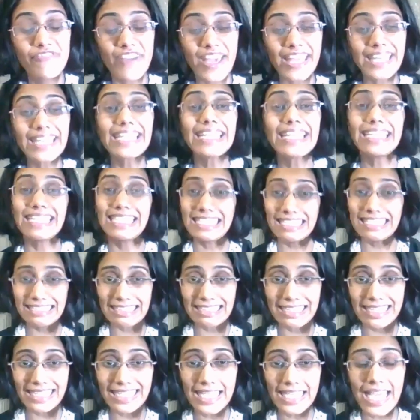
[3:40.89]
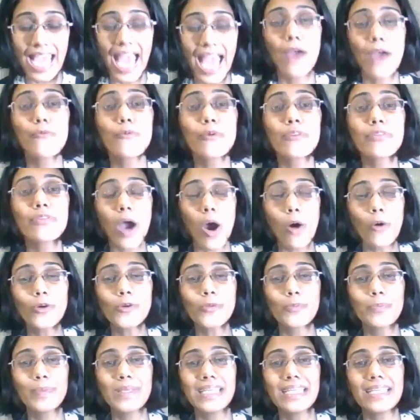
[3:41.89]
very easily and
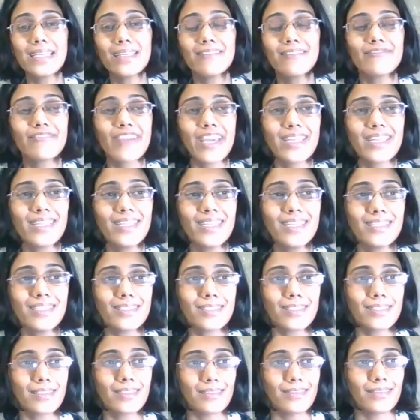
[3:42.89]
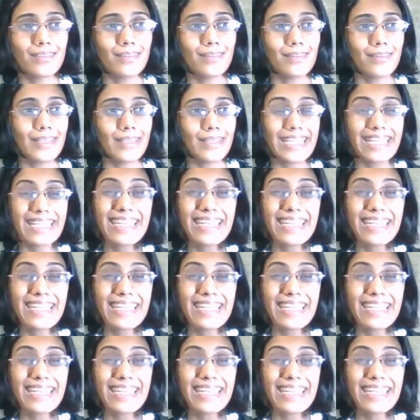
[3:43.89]
without being very uh,